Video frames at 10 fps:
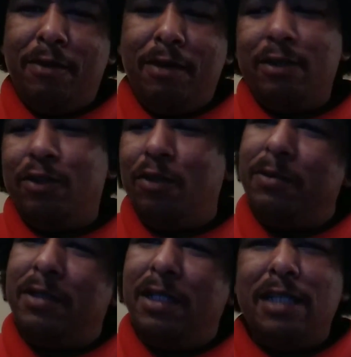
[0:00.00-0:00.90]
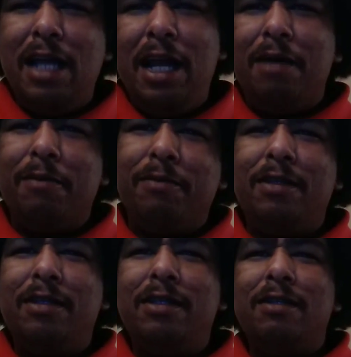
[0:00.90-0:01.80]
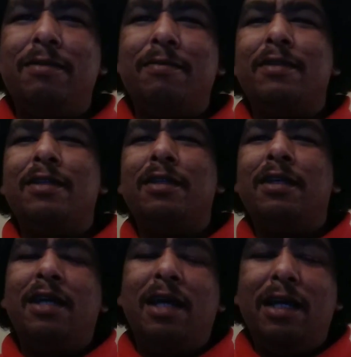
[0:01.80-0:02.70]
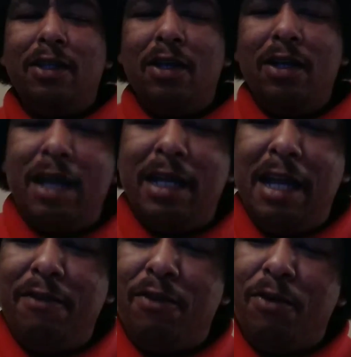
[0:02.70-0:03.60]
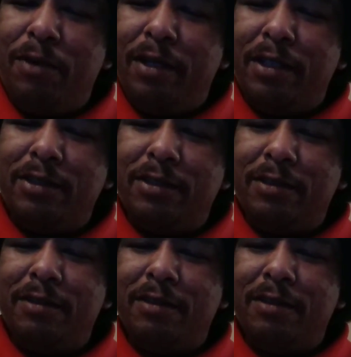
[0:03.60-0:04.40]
Okay, Super T. Damn. I thought I gave you a wrench.